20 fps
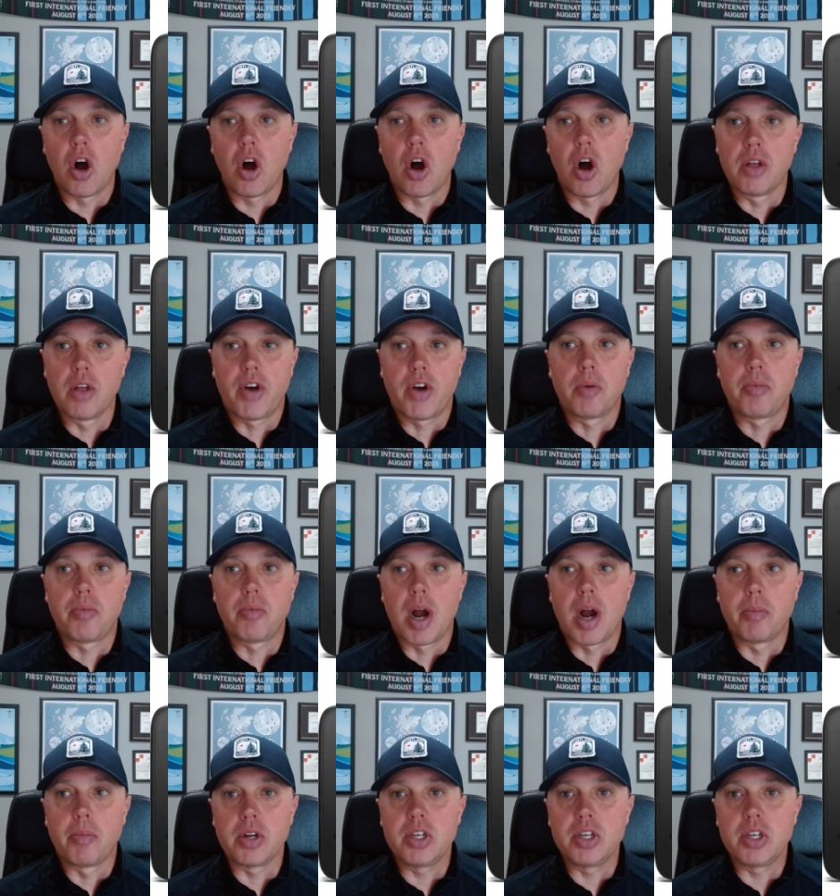all of our
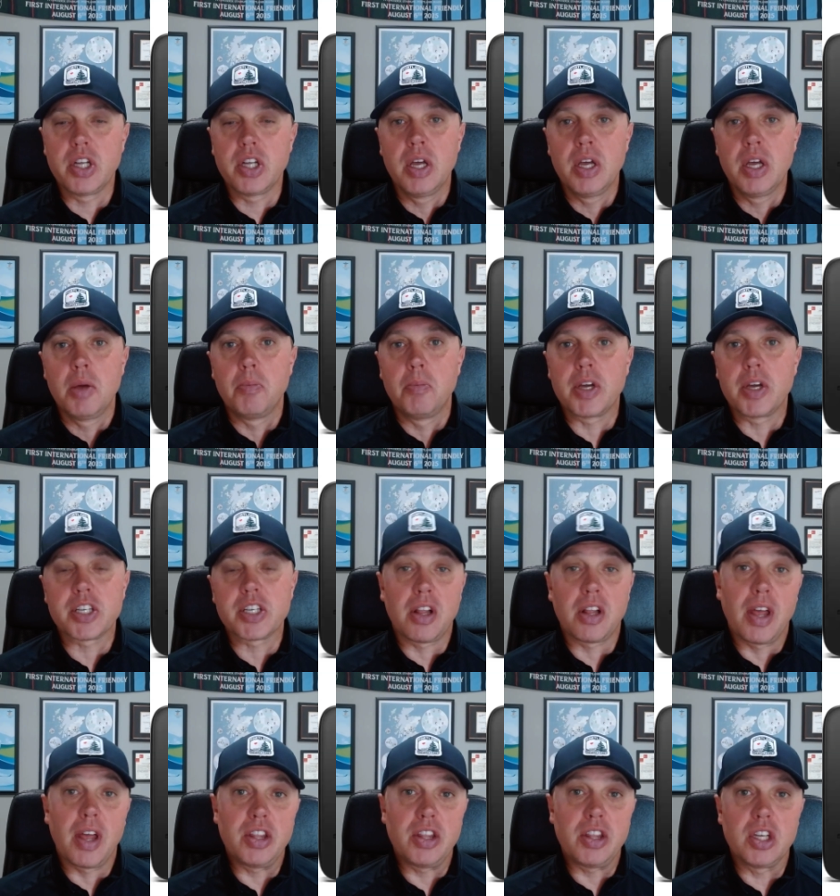properties because I
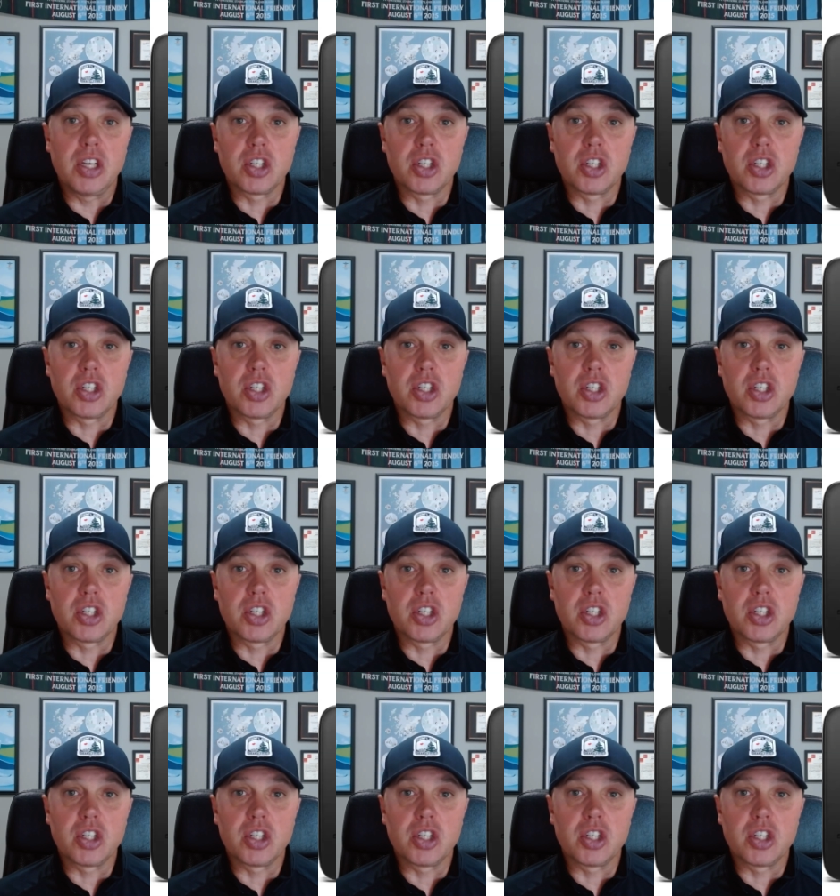like the